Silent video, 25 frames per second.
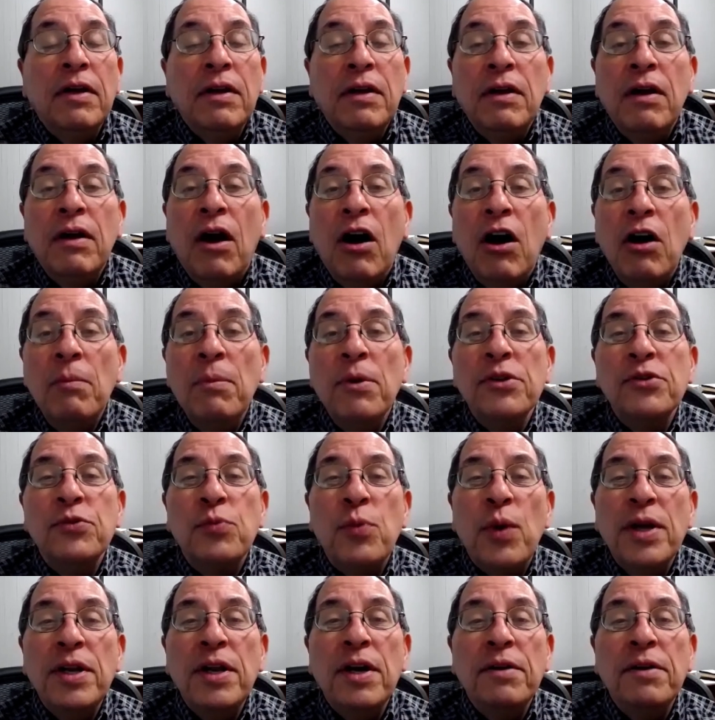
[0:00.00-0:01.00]
almost
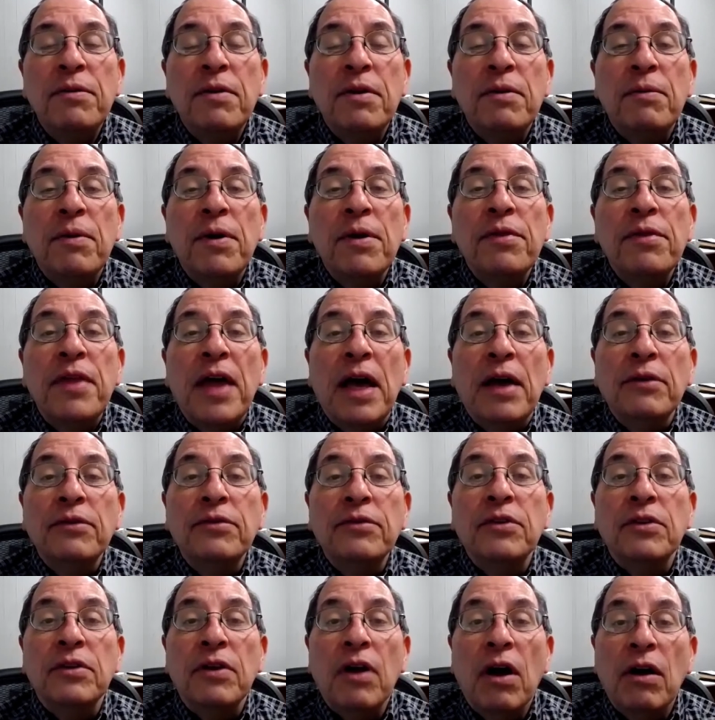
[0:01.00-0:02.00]

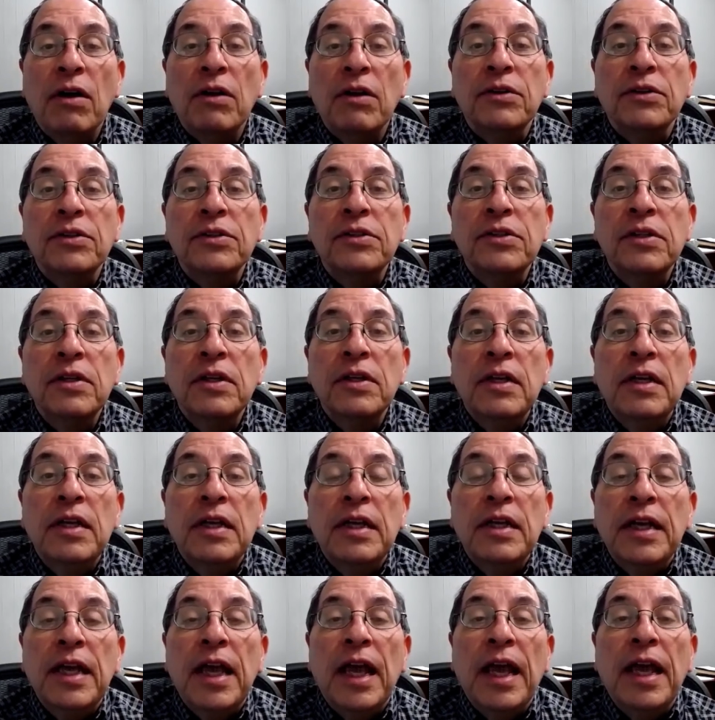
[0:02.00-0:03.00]
$101,000,
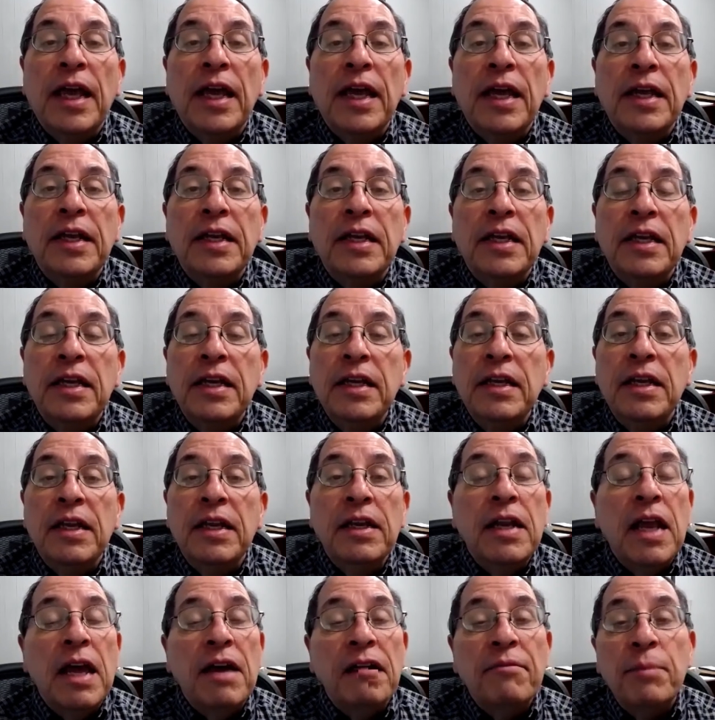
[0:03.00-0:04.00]
and he
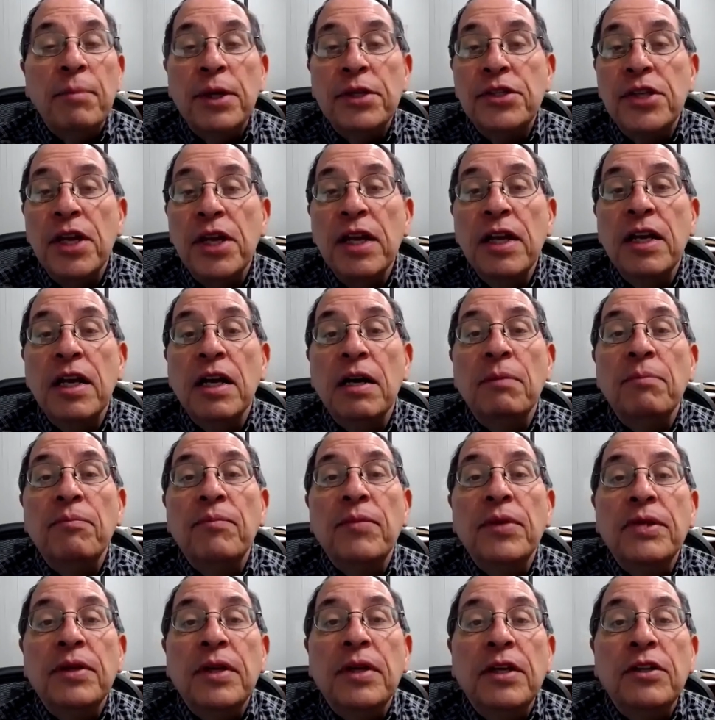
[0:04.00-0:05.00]
didn't have much
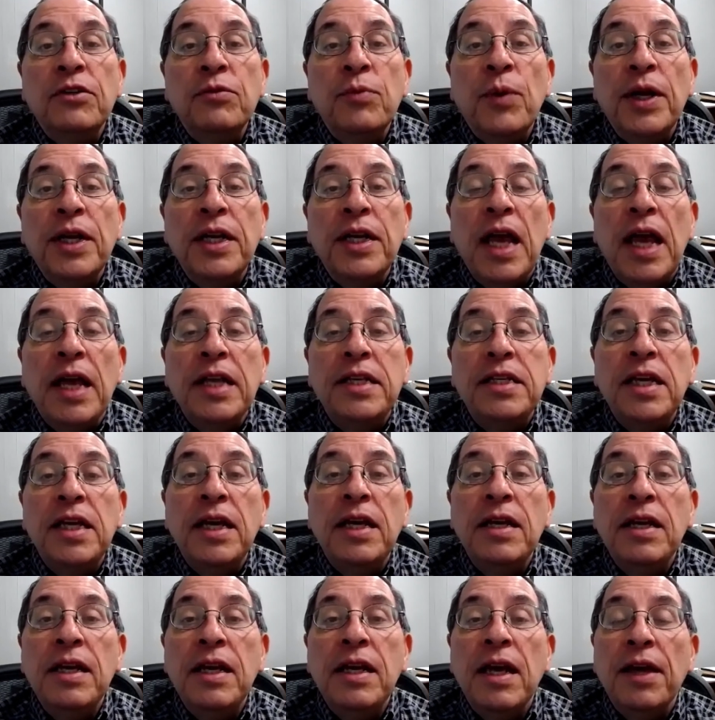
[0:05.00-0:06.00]
income. In
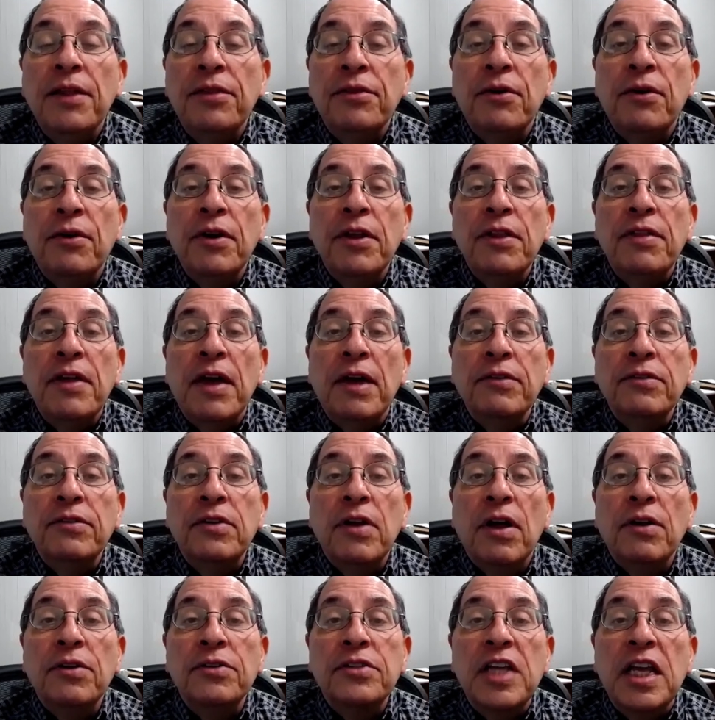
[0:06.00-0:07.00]
2018, he had
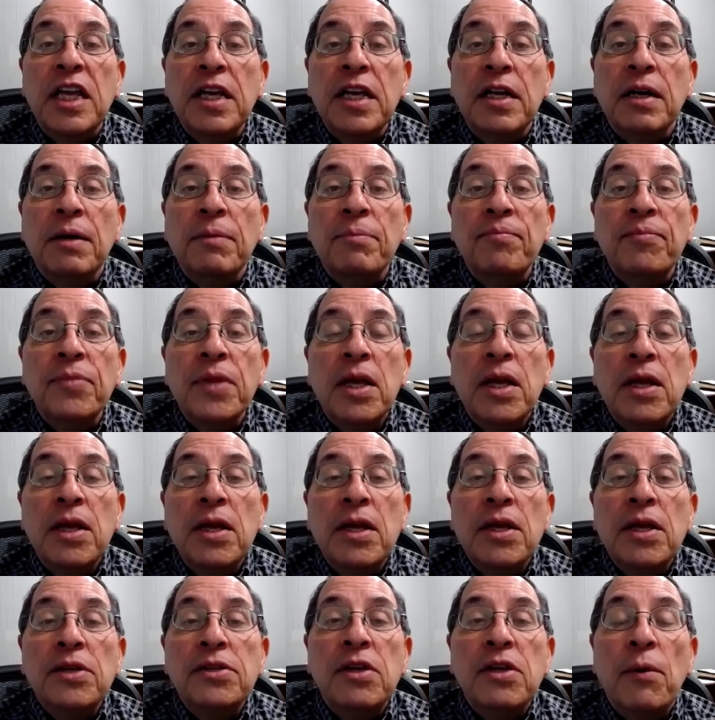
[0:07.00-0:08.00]
$30,000 income.
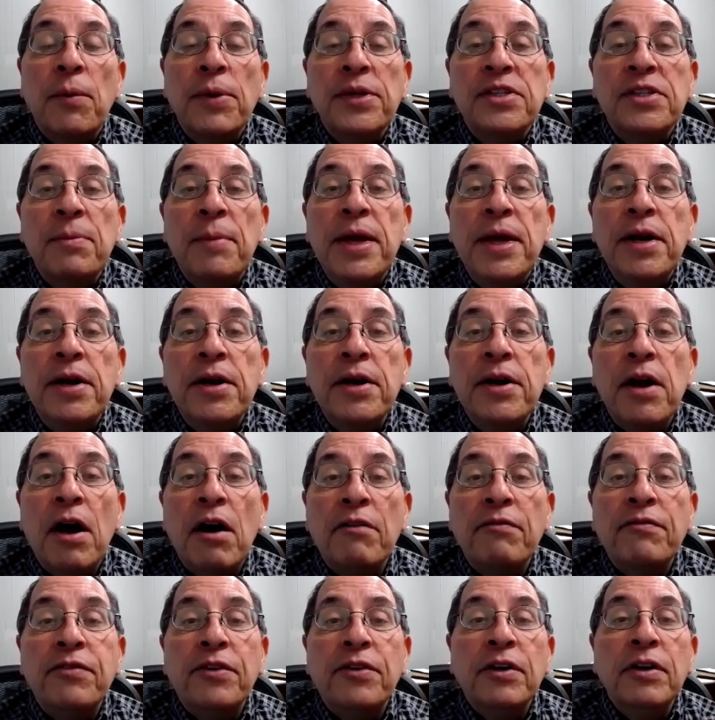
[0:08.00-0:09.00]
So we submitted an
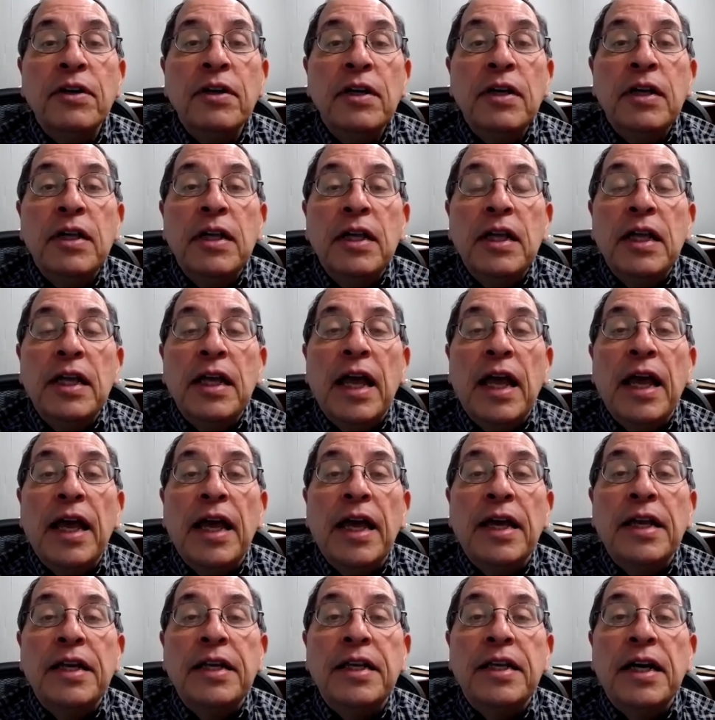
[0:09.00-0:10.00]
offer,
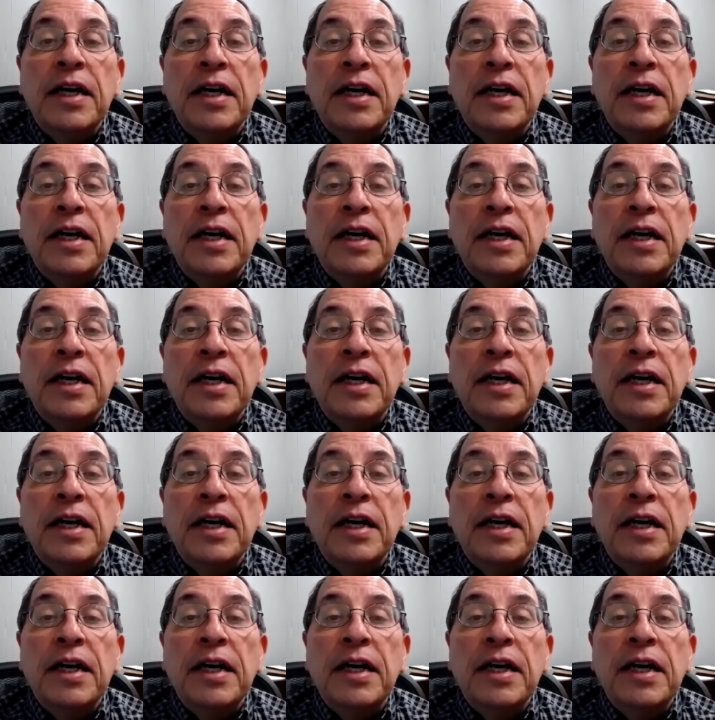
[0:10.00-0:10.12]
and